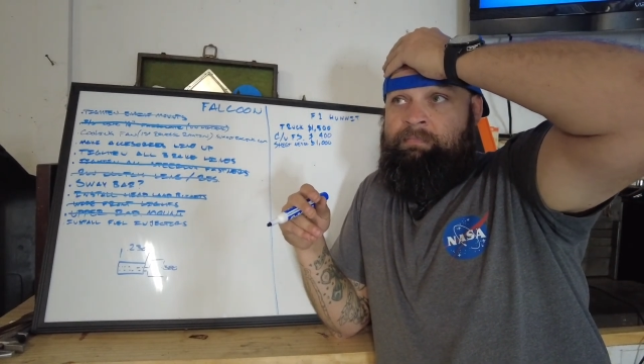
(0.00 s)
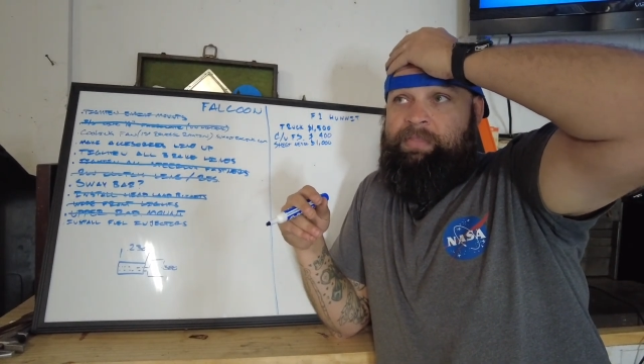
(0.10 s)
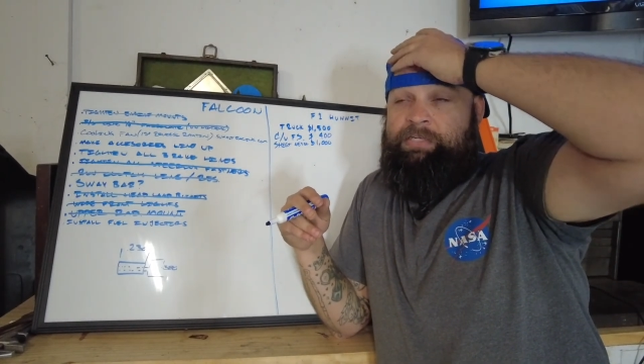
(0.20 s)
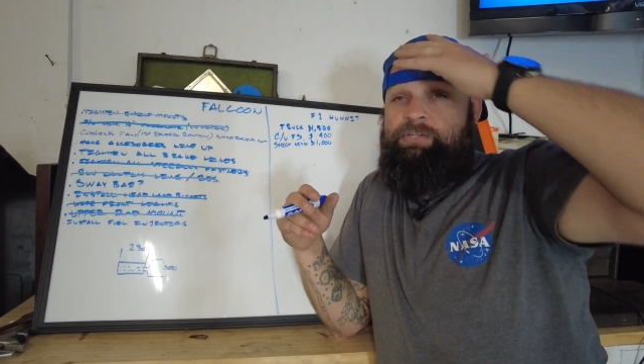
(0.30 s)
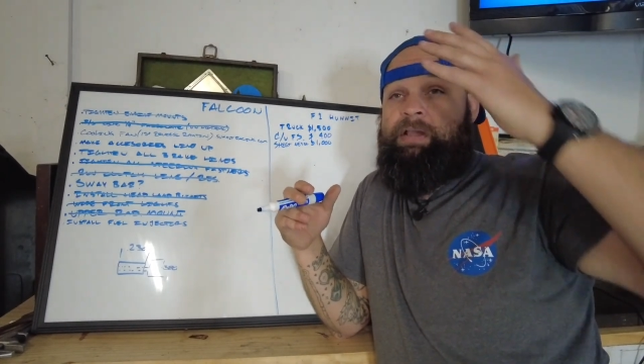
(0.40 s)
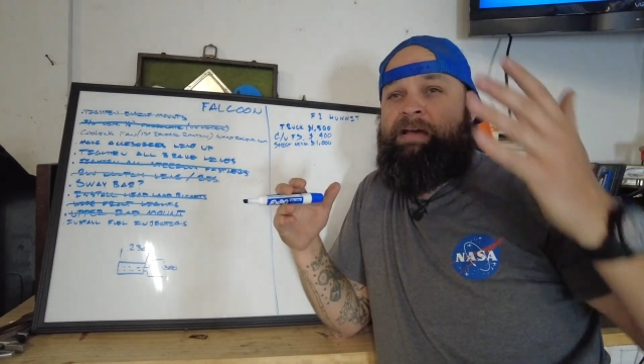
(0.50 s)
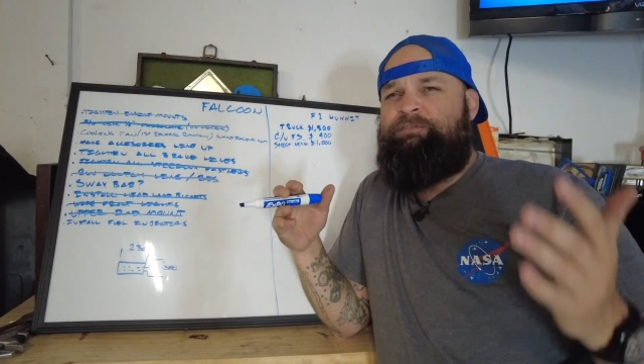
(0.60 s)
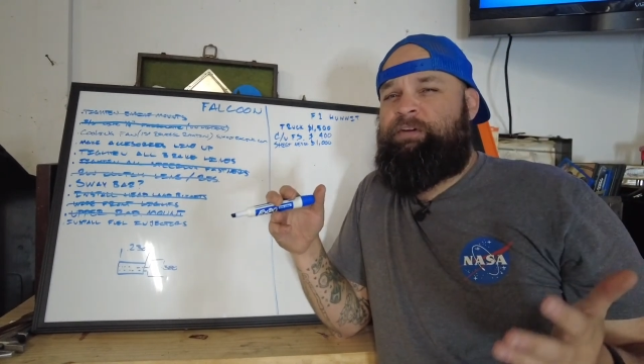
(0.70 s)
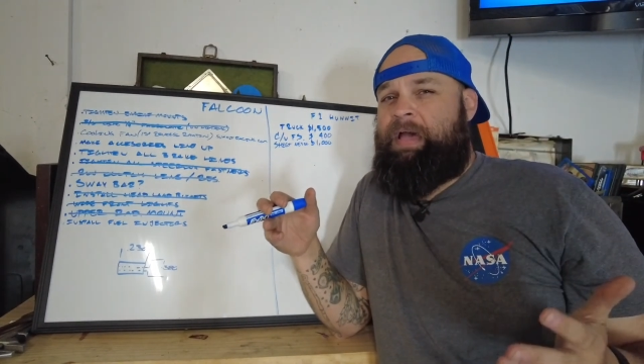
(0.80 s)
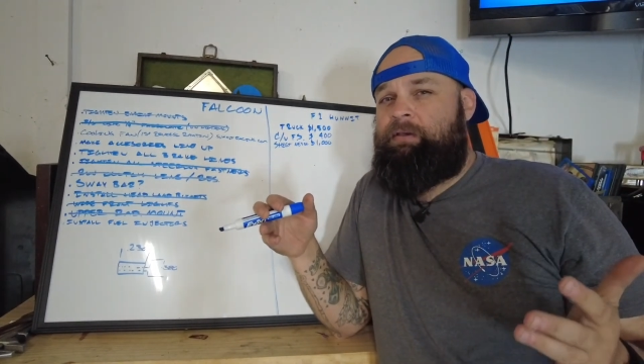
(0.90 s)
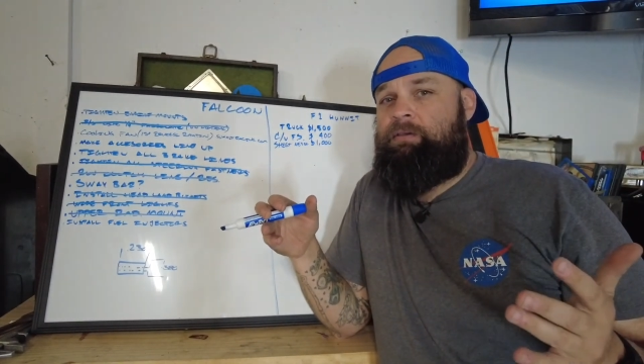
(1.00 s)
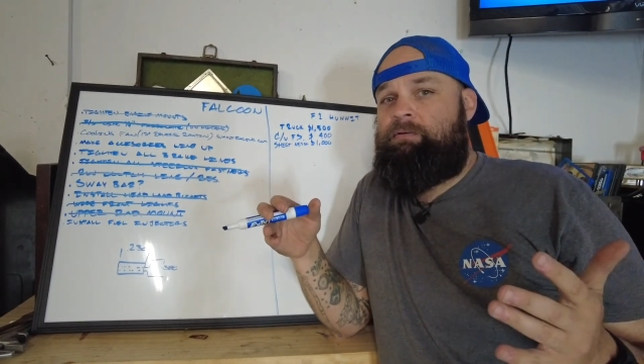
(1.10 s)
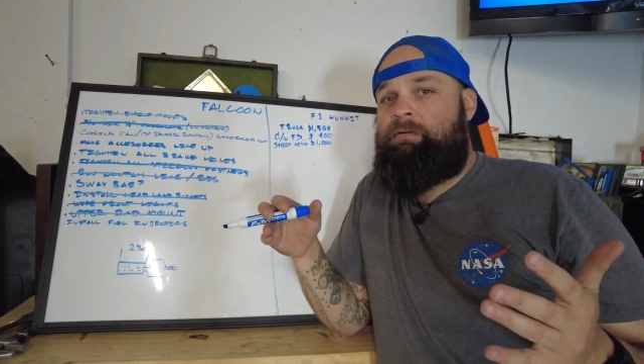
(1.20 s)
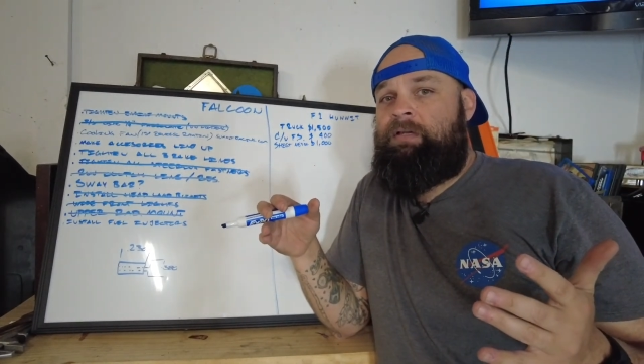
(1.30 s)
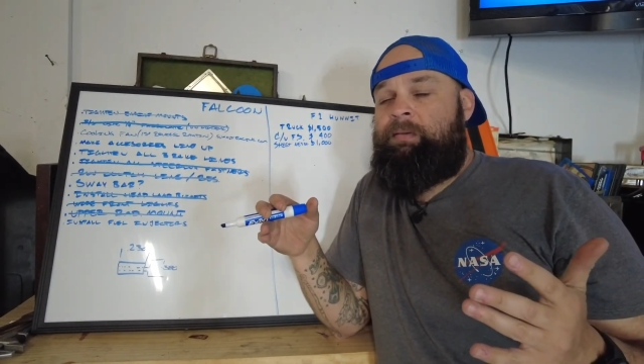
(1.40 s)
that do have
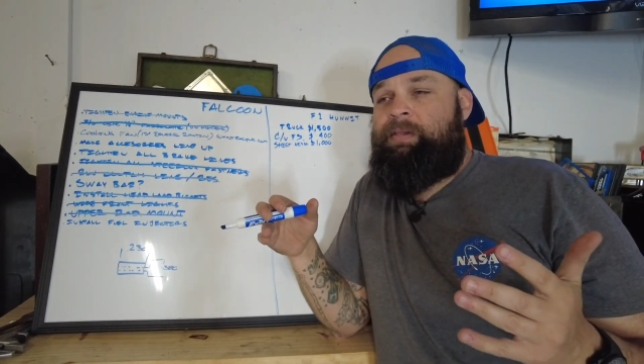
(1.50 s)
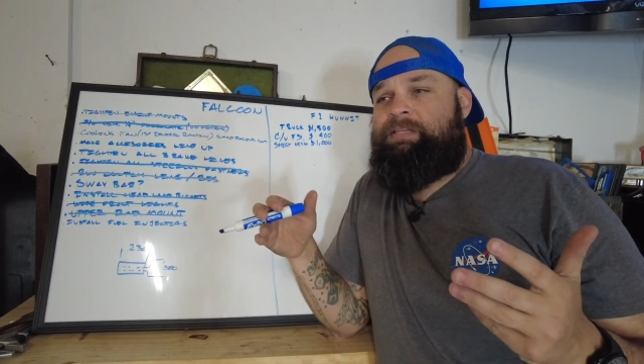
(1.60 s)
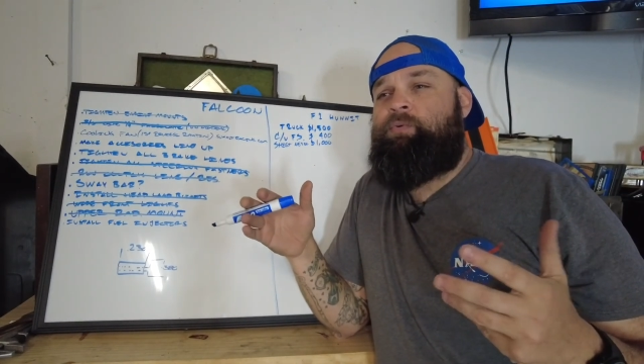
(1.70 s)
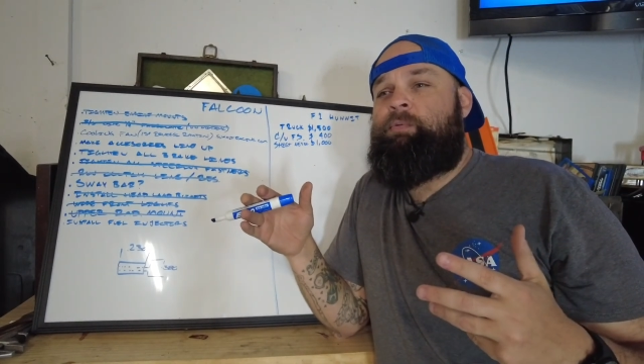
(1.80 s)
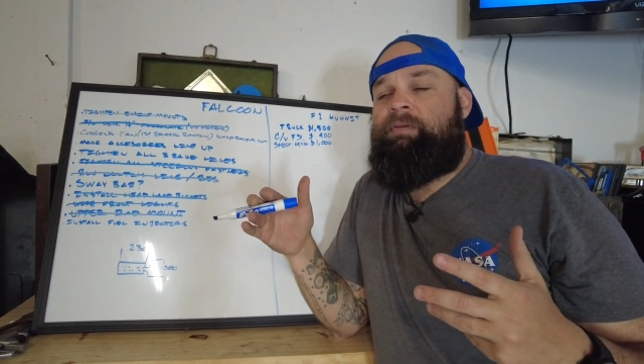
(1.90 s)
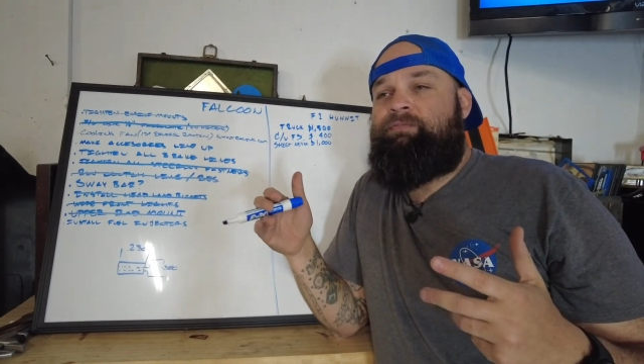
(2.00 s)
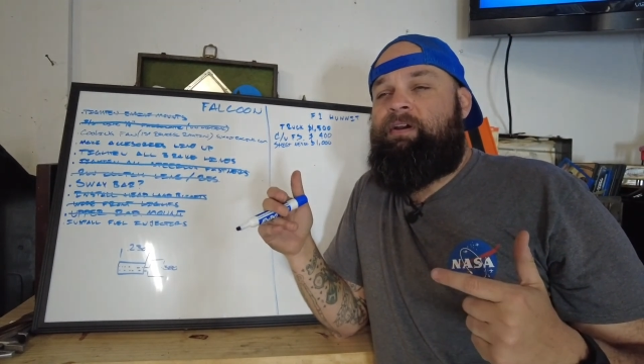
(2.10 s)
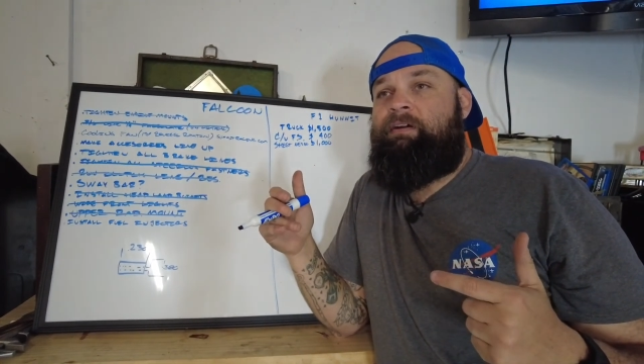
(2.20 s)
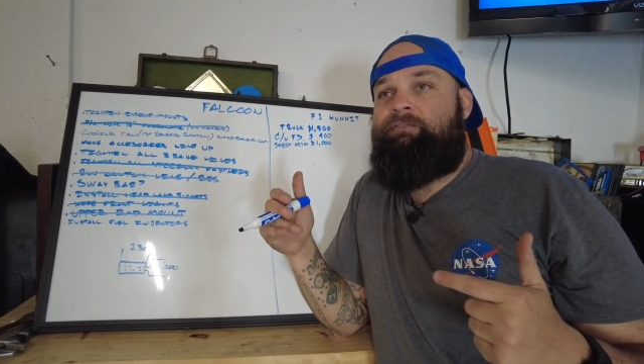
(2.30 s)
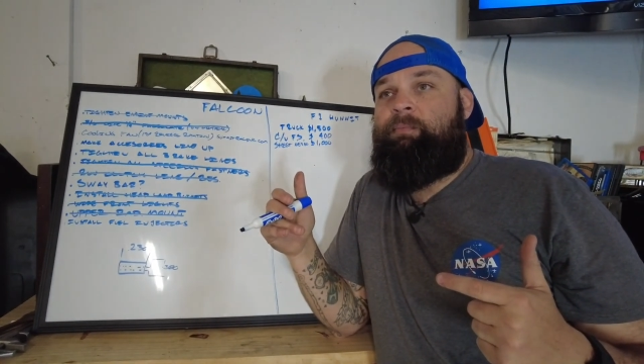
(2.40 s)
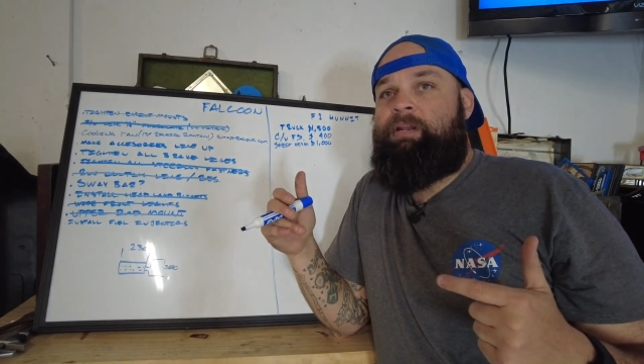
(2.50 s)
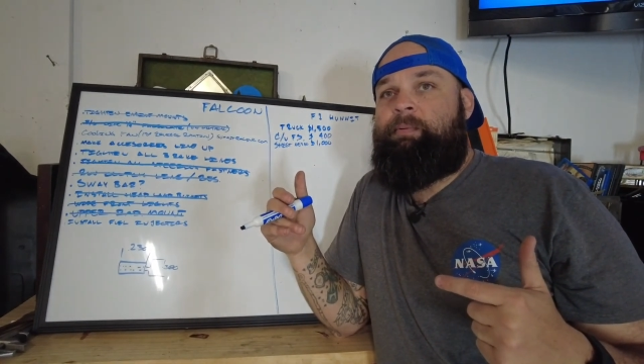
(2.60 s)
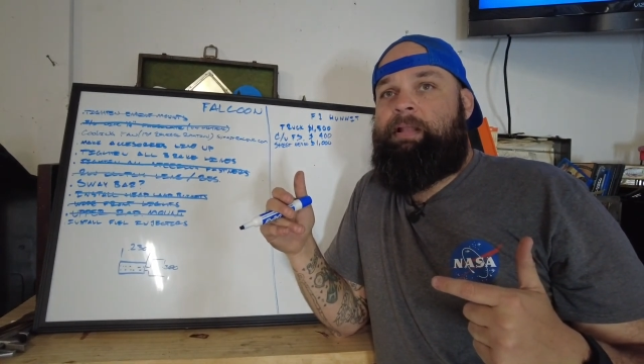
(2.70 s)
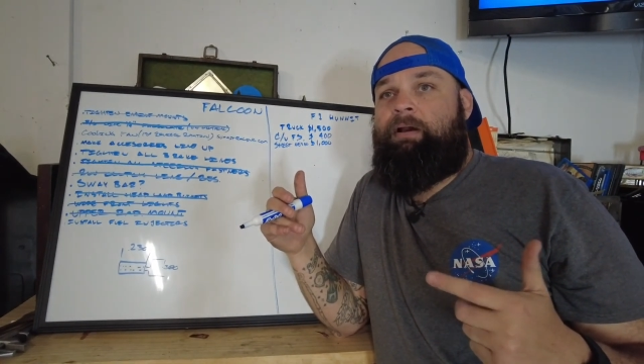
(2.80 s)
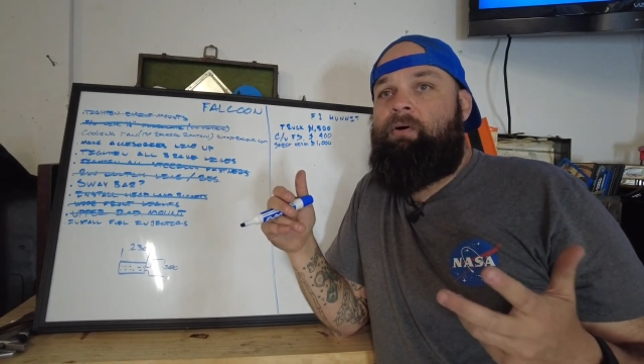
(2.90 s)
value, because it wouldn't be fair for me to be
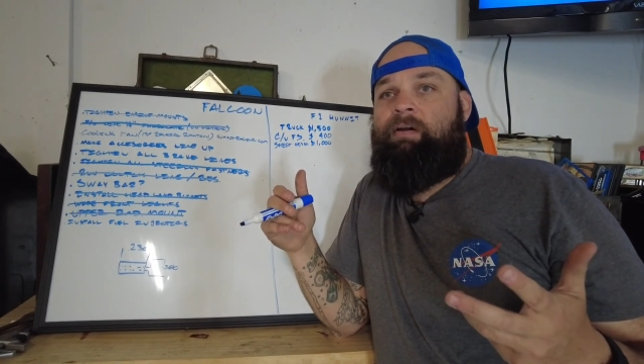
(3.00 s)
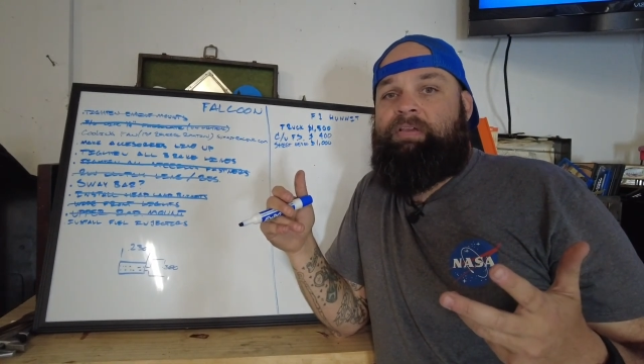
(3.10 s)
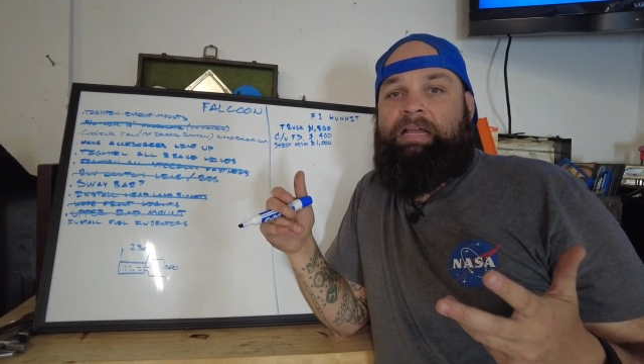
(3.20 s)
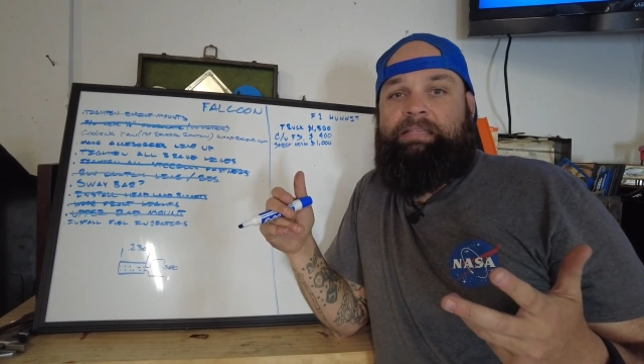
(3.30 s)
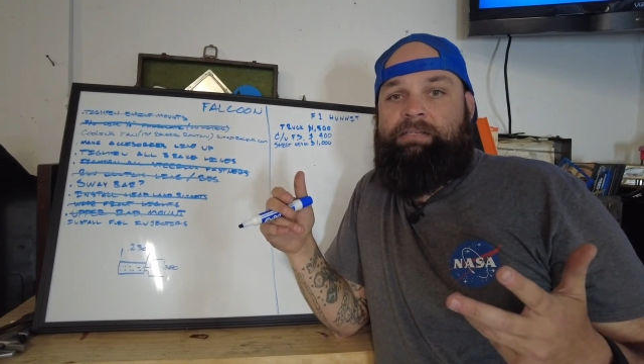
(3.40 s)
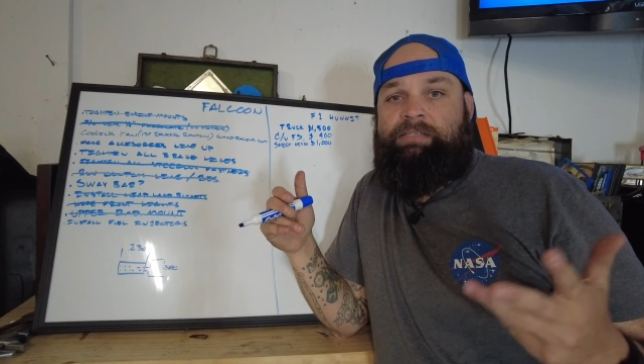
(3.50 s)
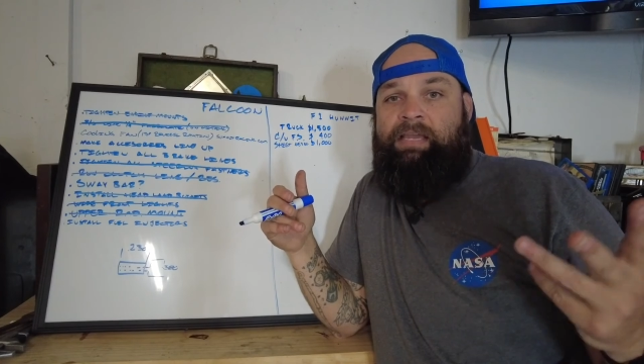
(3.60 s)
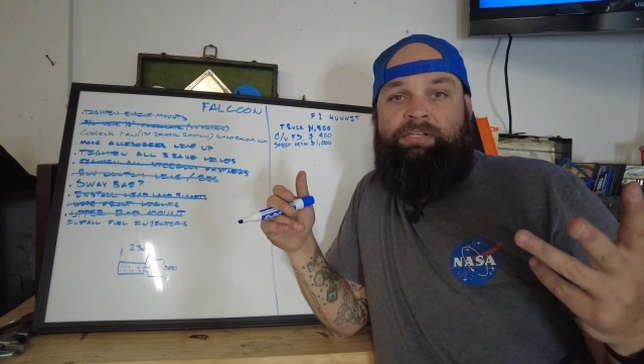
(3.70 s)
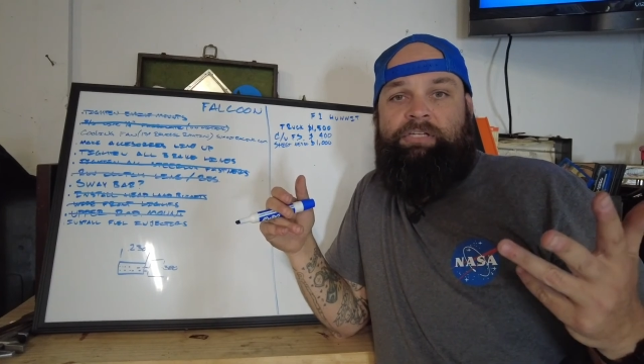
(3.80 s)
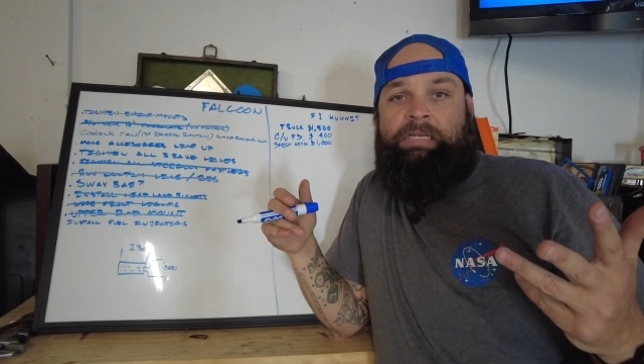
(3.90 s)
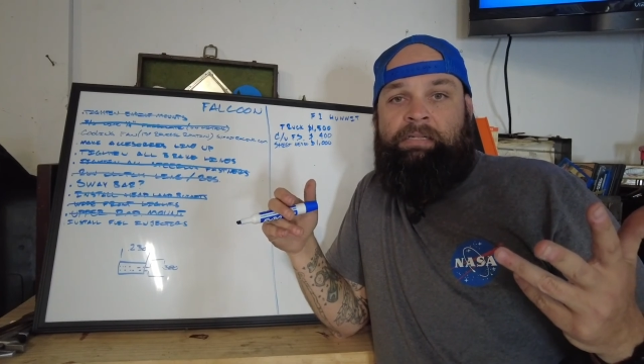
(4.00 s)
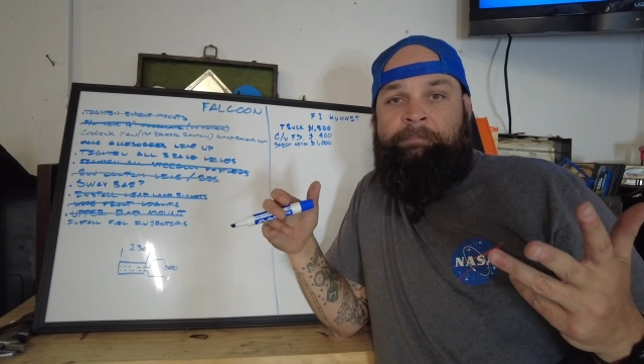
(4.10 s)
like, oh, I've got this engine,